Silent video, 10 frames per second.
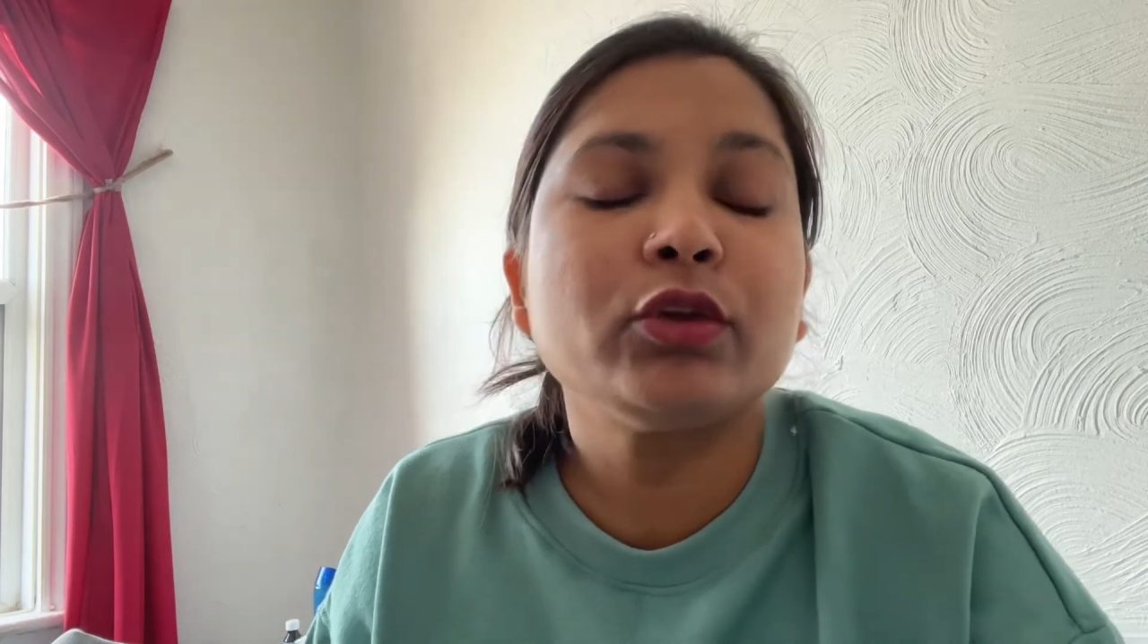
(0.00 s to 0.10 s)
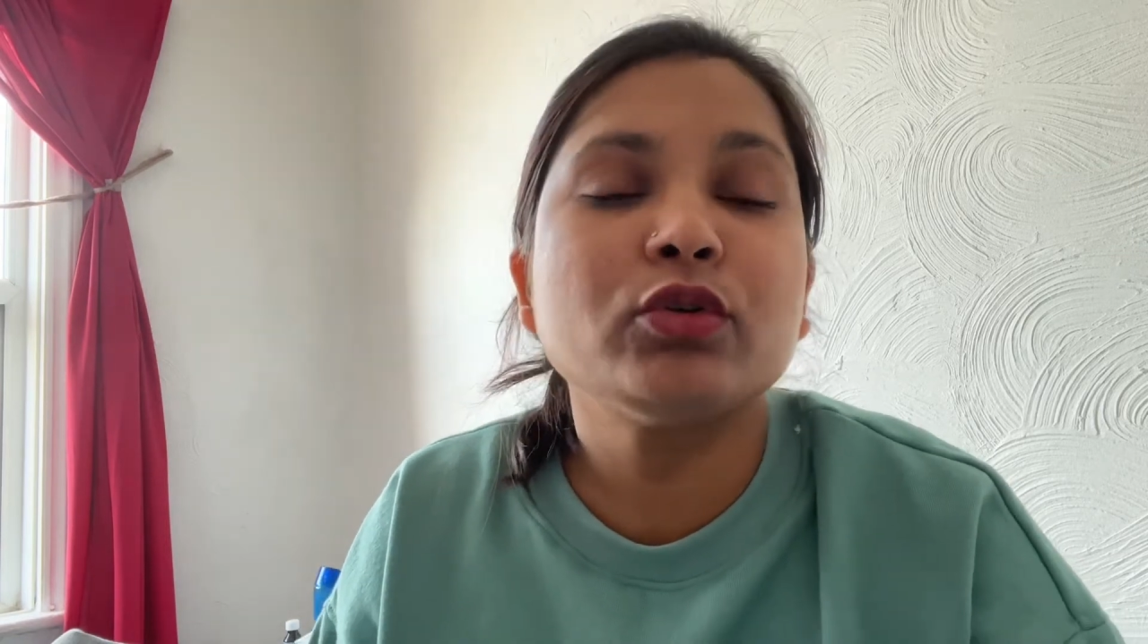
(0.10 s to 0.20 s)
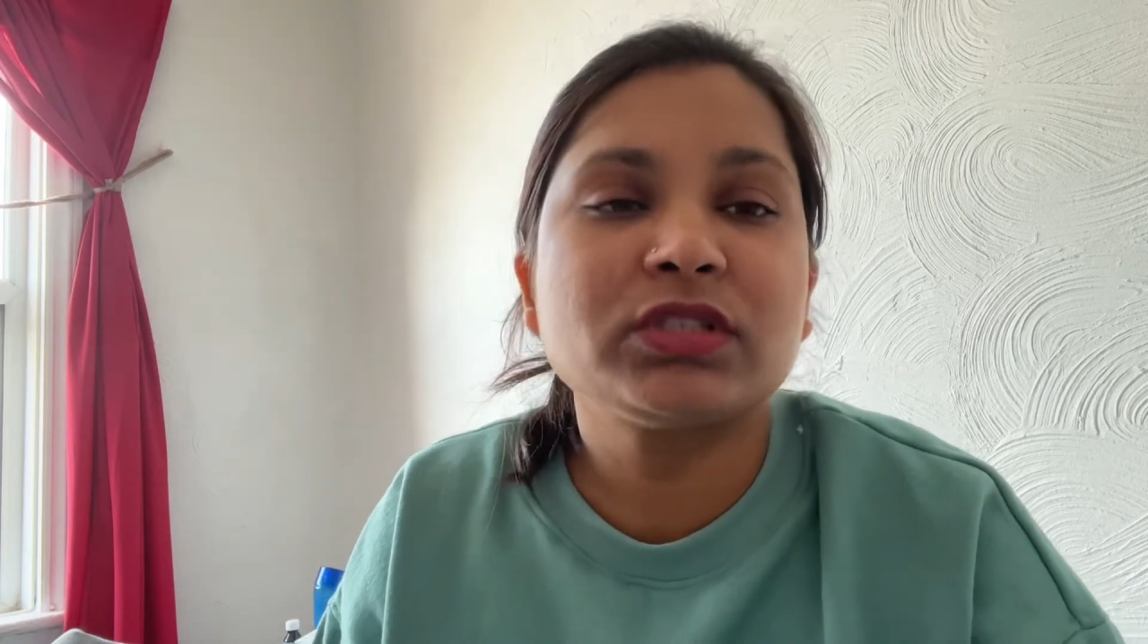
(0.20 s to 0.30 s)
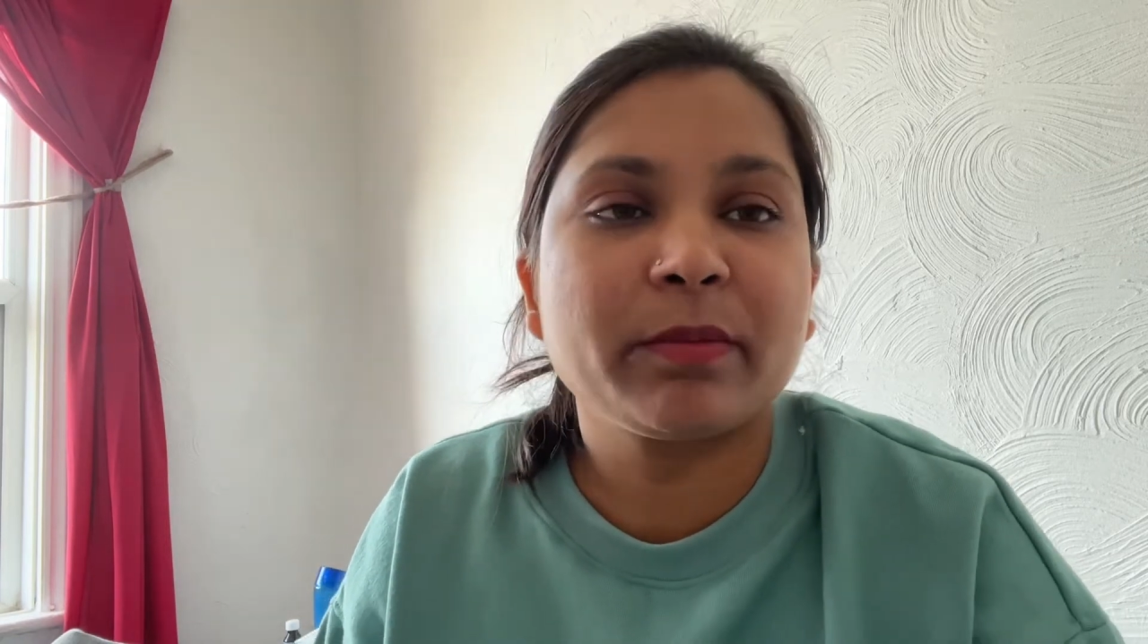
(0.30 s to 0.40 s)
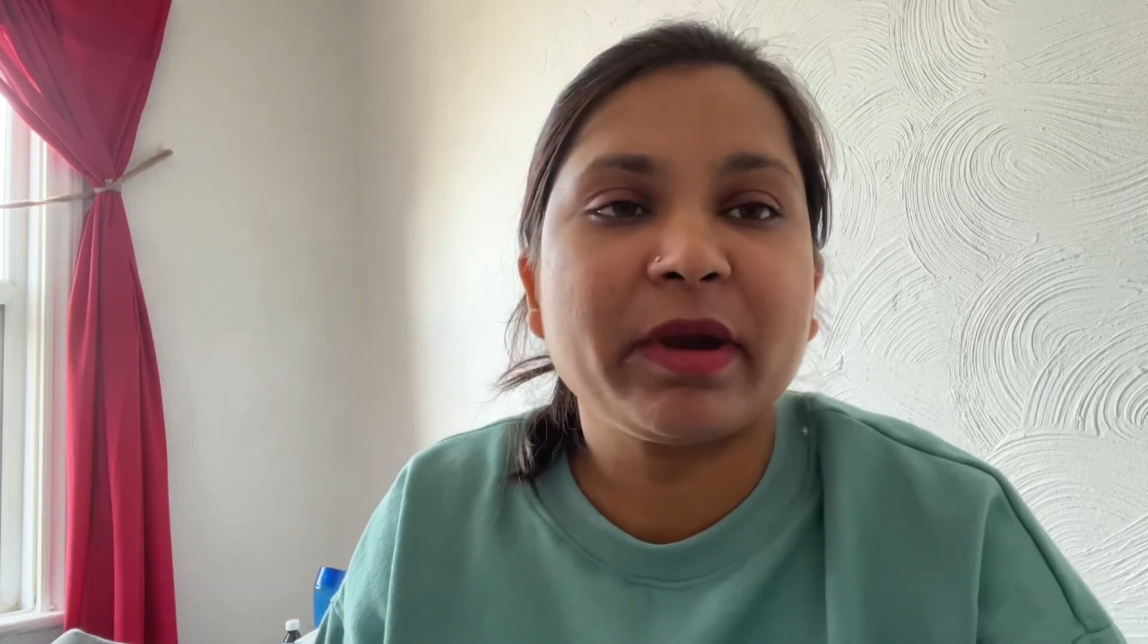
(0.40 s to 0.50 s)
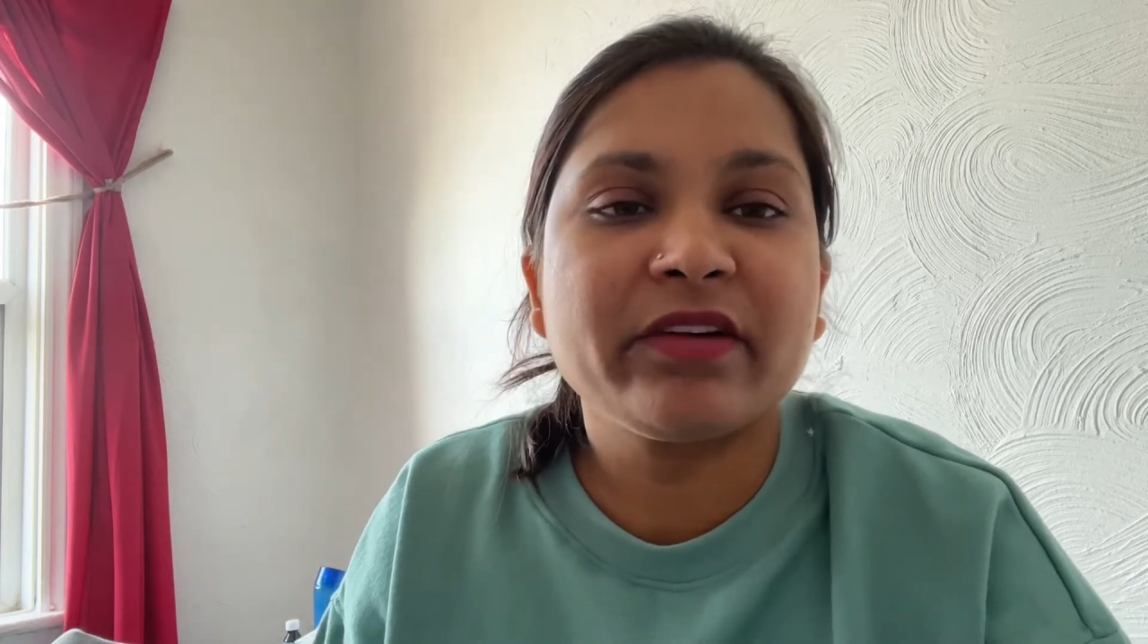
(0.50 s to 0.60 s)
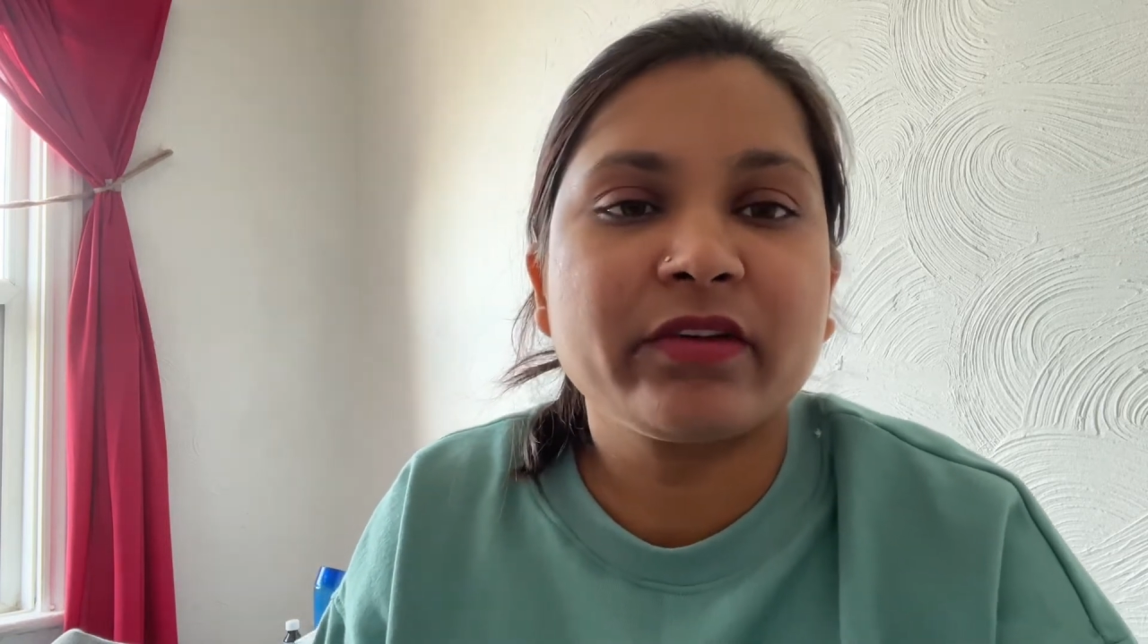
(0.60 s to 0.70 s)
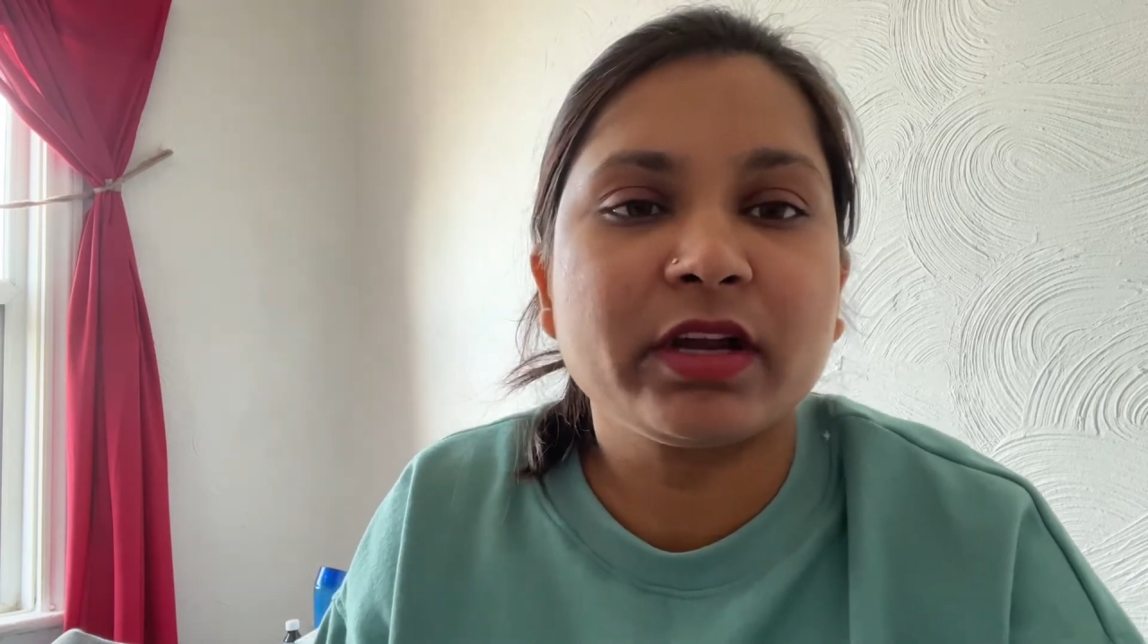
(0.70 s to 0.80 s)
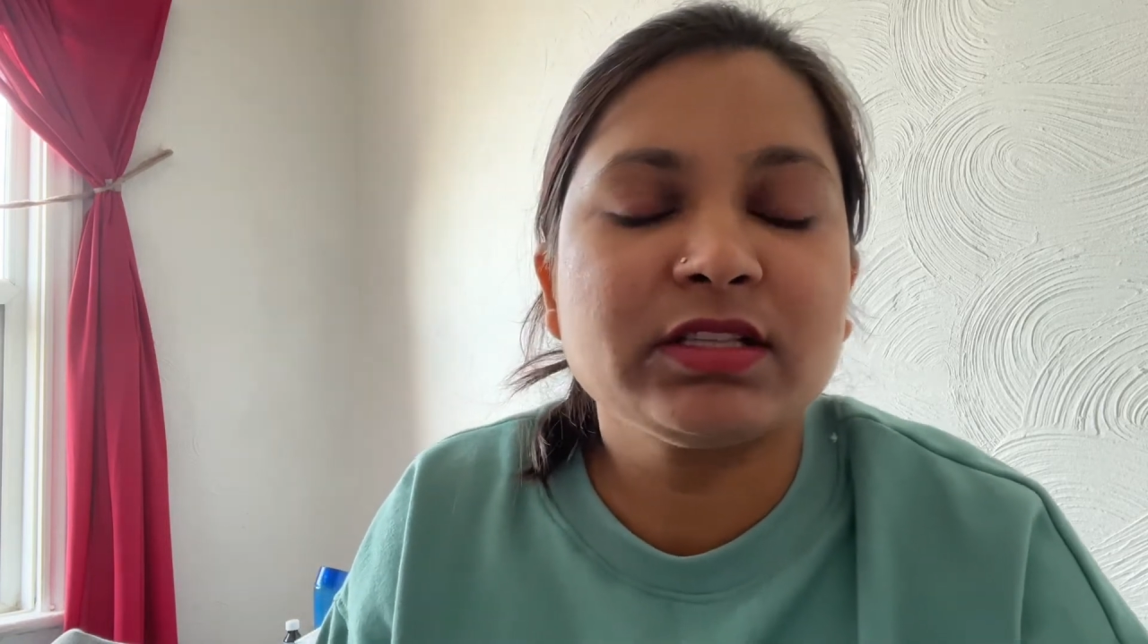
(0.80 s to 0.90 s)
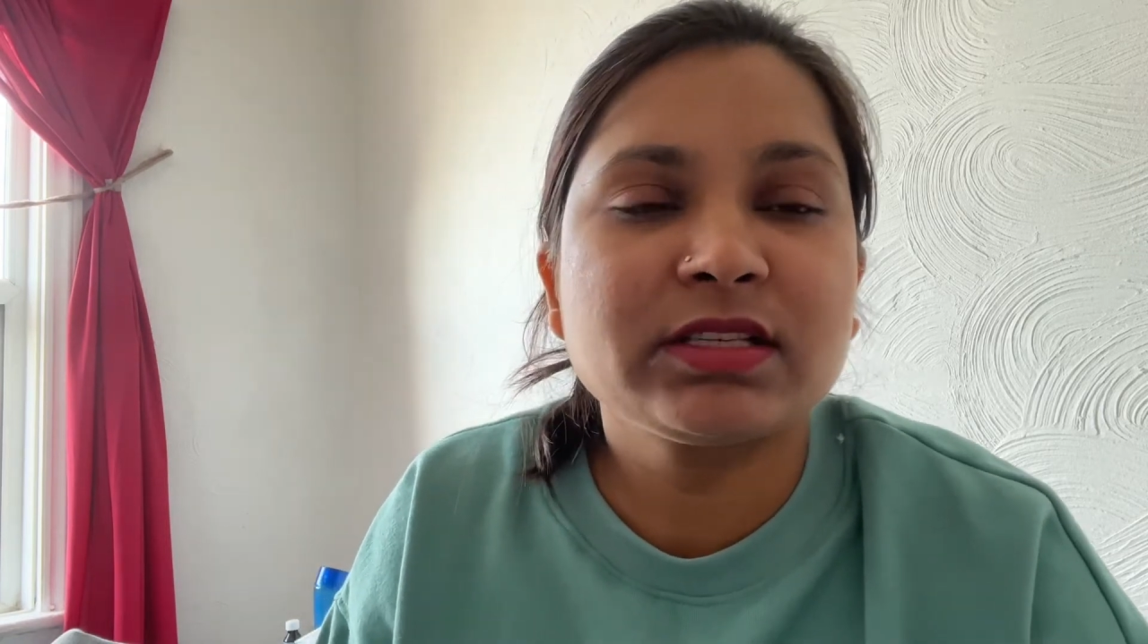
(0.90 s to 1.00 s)
using bed
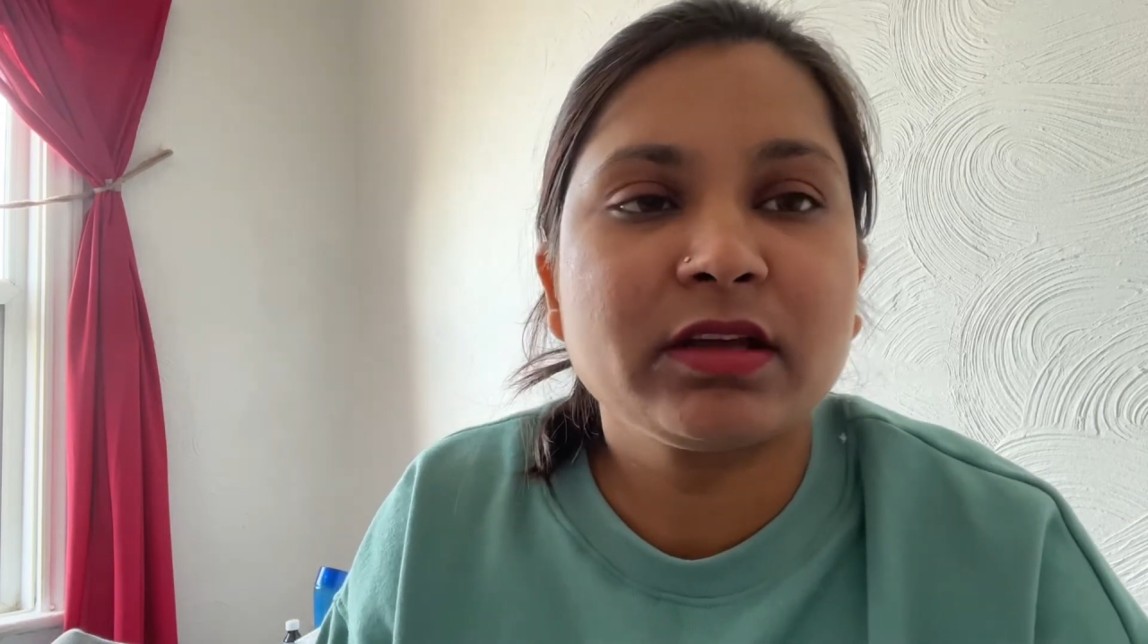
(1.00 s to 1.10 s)
rails,